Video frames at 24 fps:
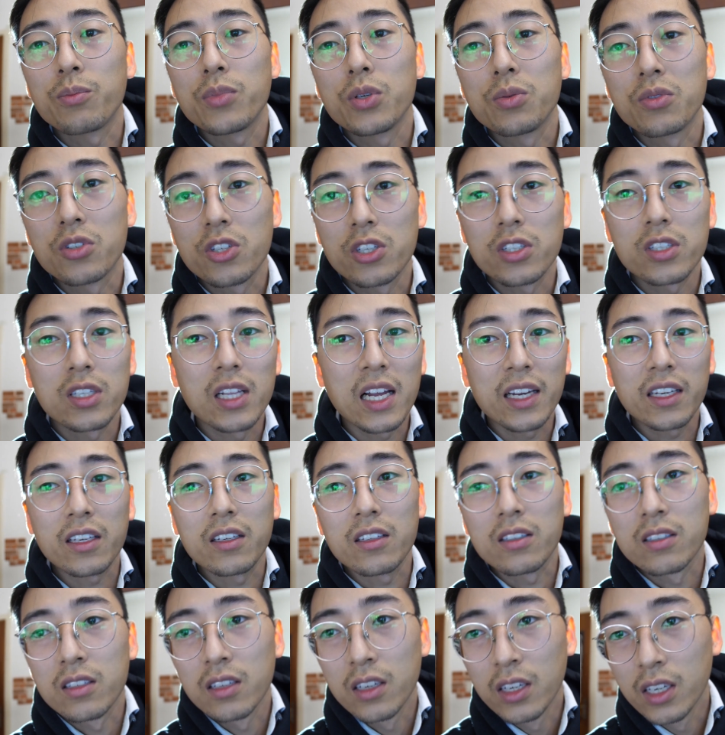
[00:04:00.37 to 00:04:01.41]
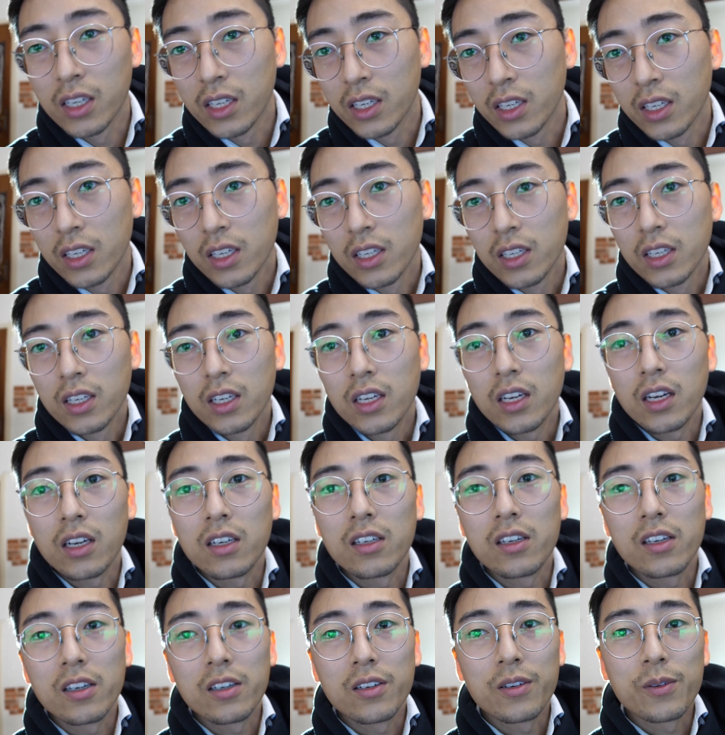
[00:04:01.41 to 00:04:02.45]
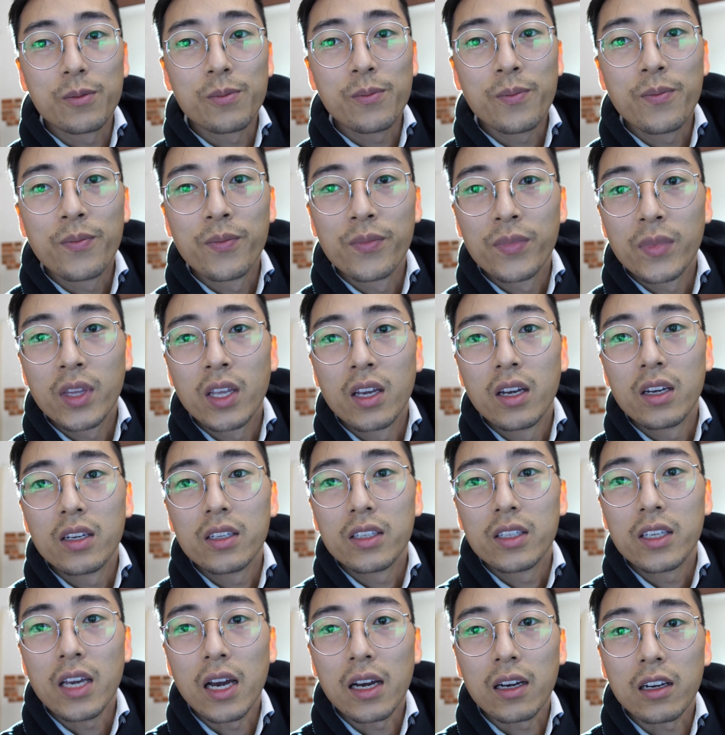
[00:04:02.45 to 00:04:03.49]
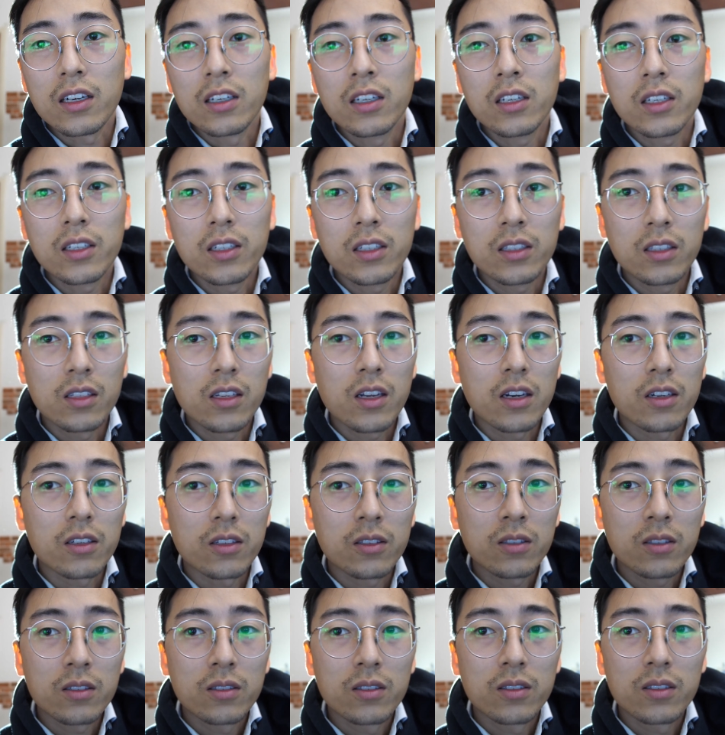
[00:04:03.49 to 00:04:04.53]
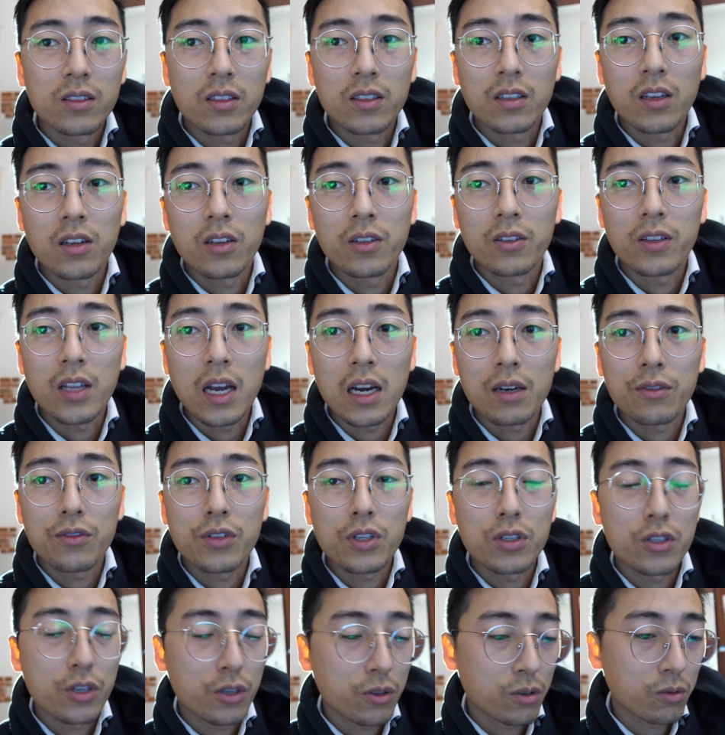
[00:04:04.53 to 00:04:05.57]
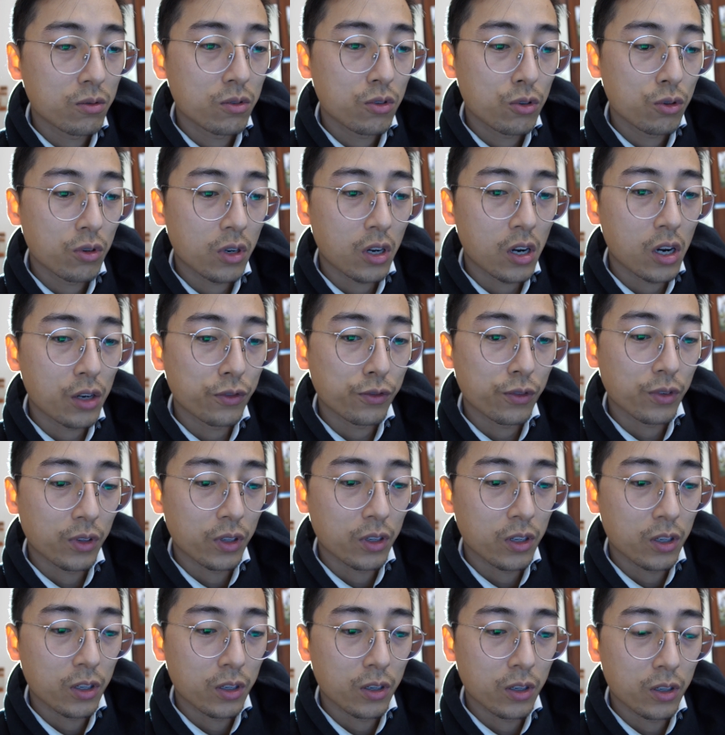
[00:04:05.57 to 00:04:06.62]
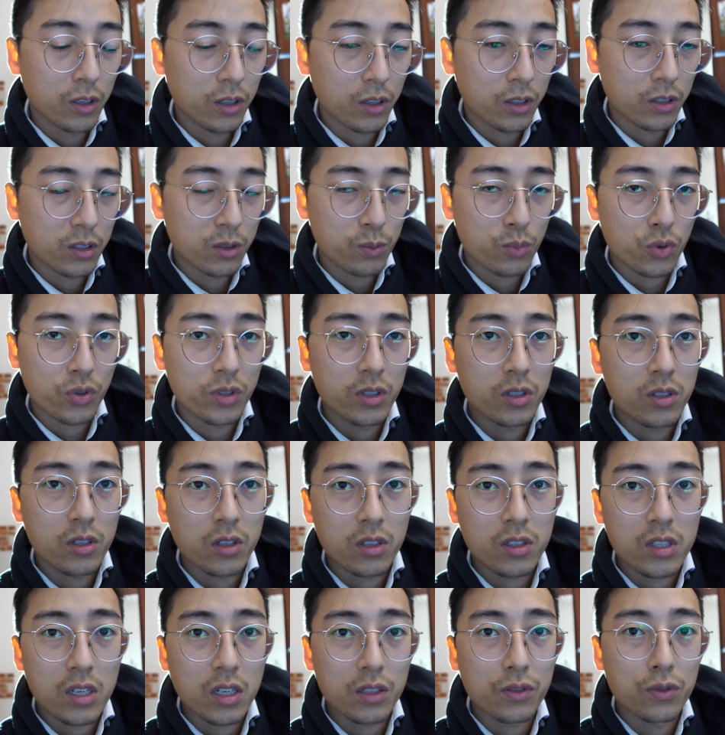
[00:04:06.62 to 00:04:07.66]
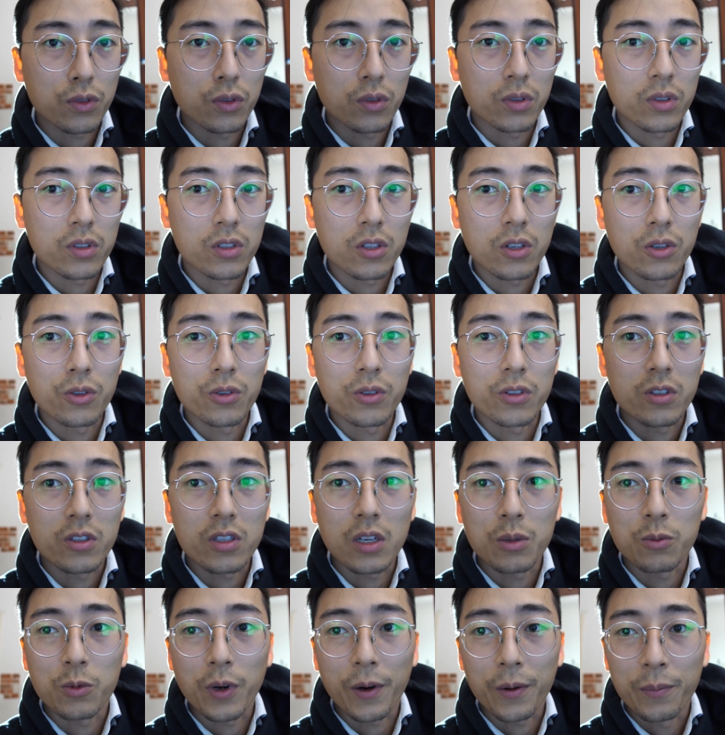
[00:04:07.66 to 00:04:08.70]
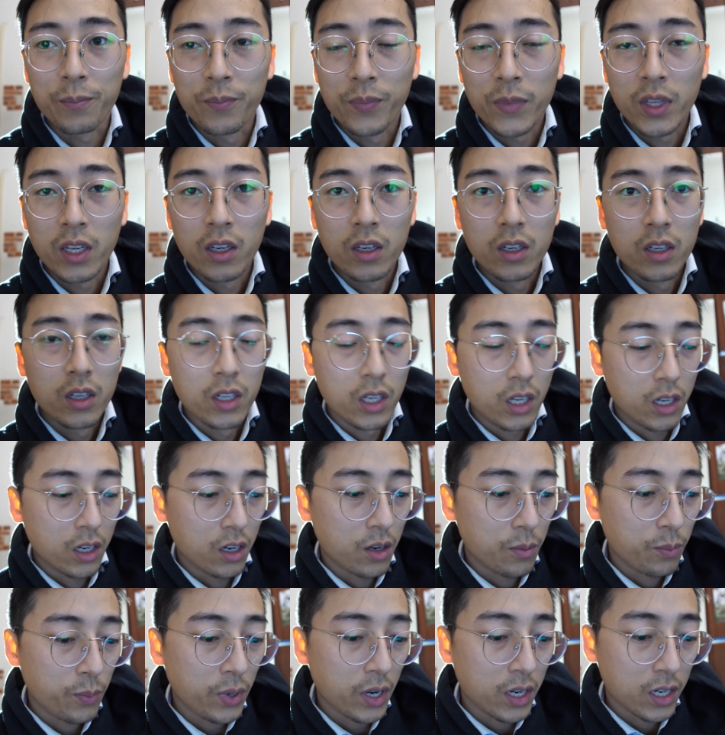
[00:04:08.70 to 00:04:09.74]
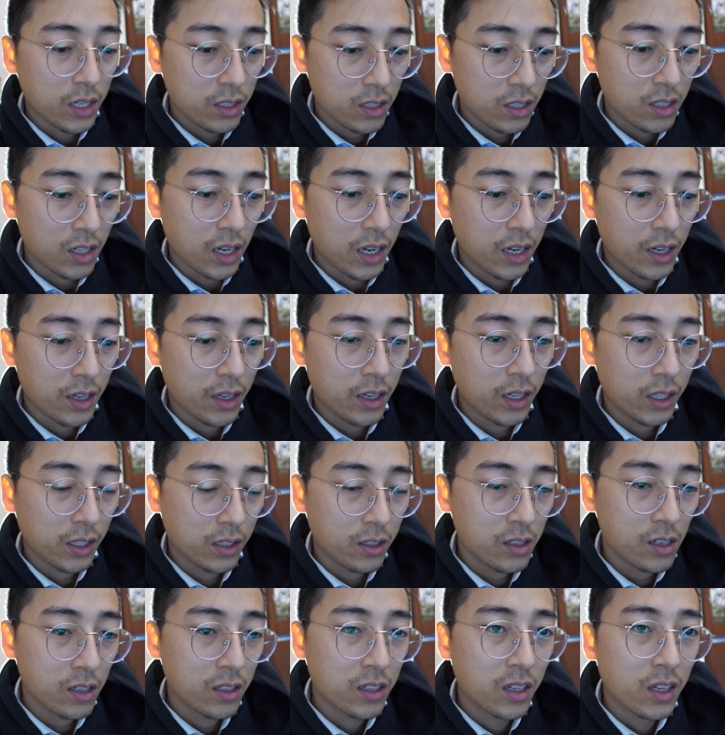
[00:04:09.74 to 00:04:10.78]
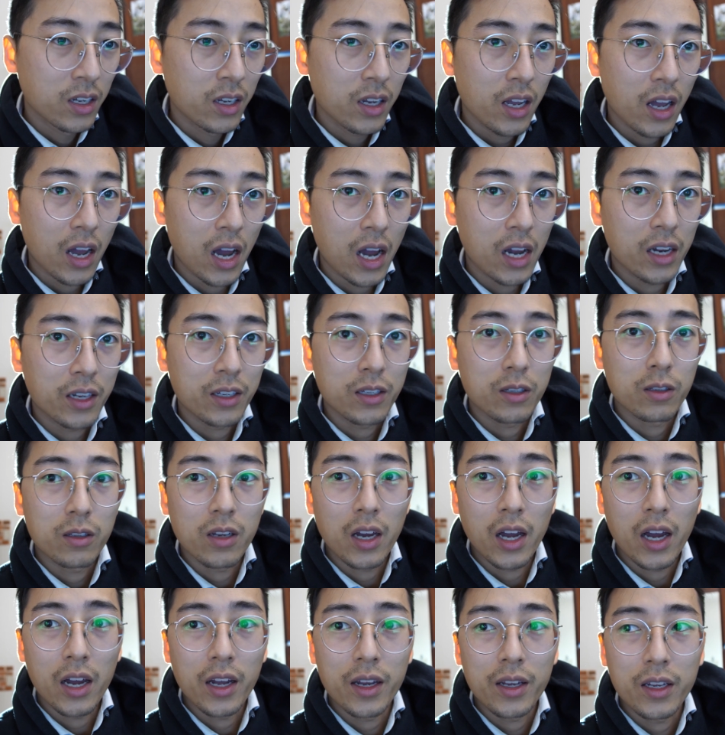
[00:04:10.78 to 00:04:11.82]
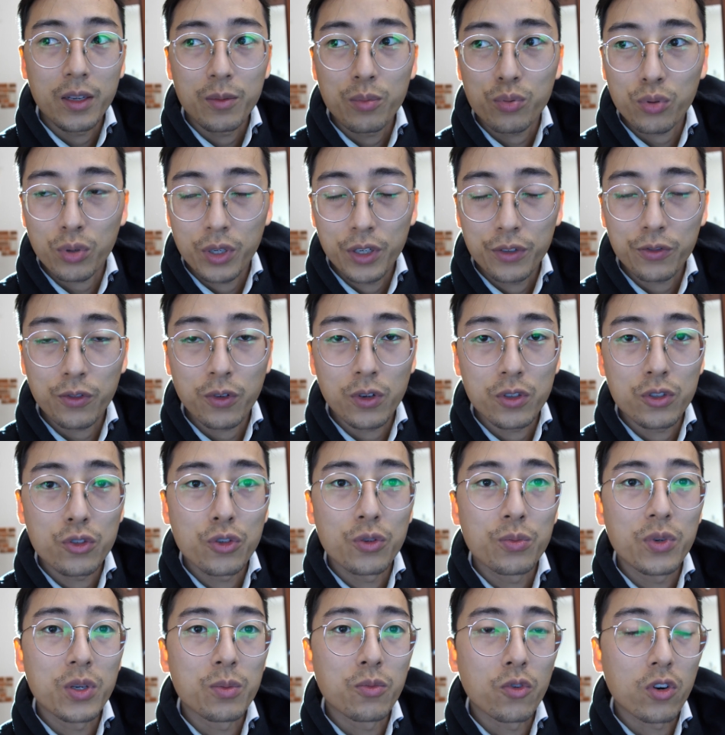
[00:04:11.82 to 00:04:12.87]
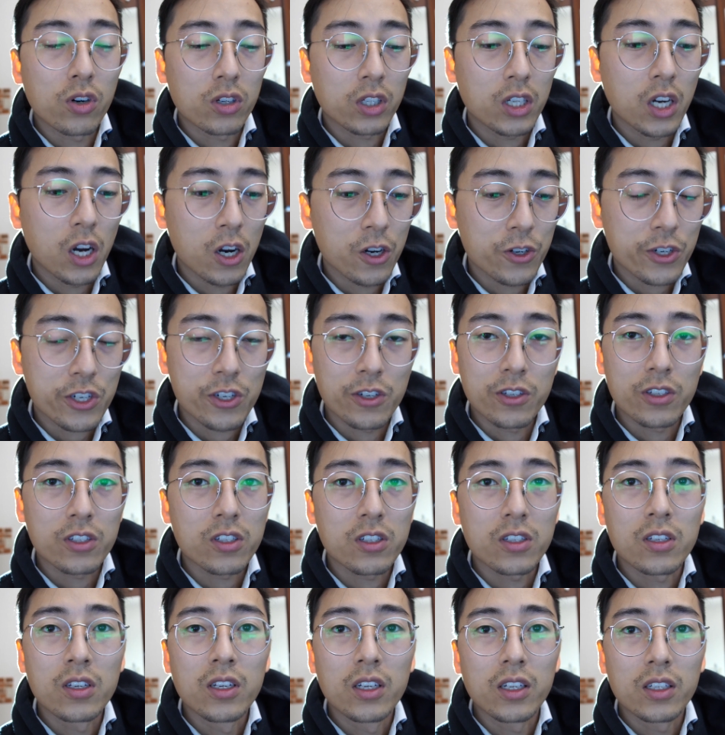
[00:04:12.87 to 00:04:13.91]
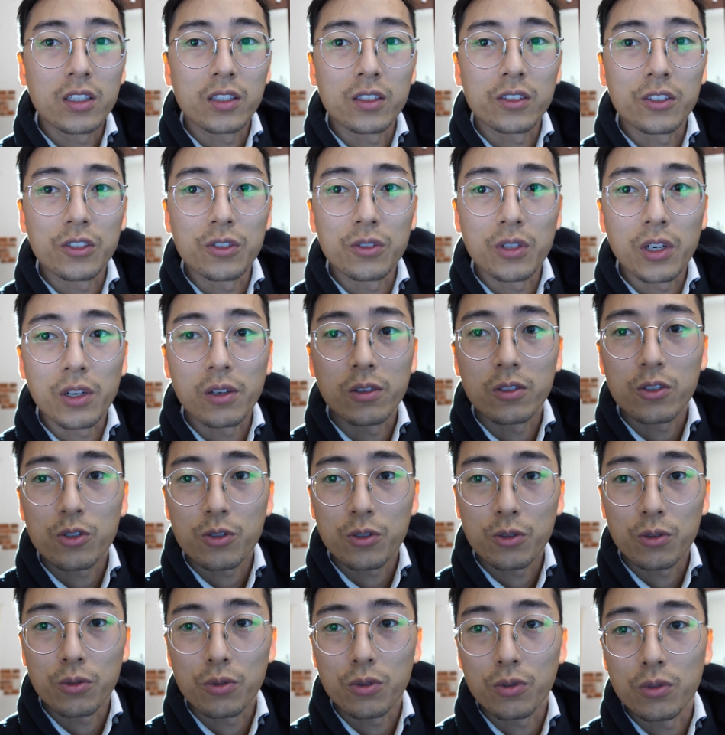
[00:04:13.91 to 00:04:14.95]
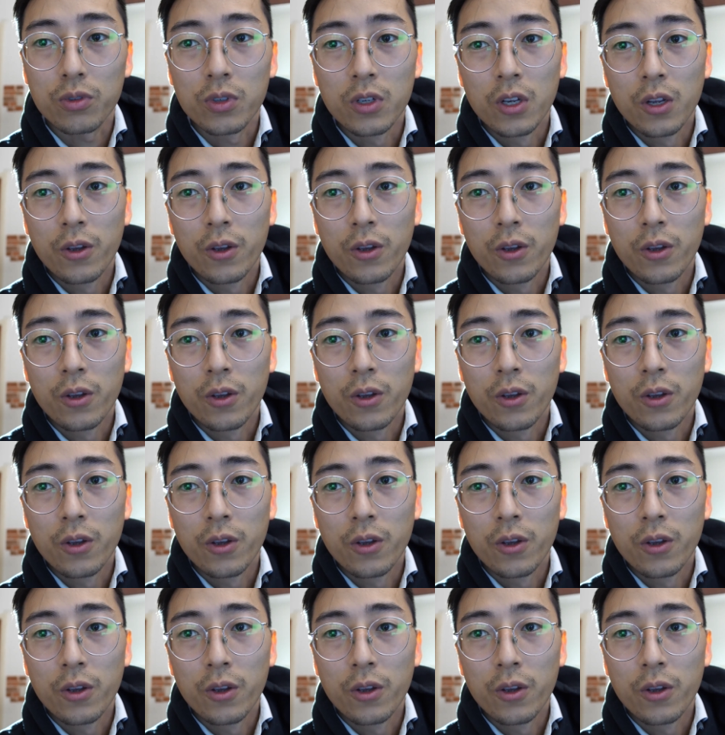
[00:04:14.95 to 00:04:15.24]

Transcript: people just like it. And that video took off. It's pretty successful. It's going somewhere. But I prefer to be more cautious, to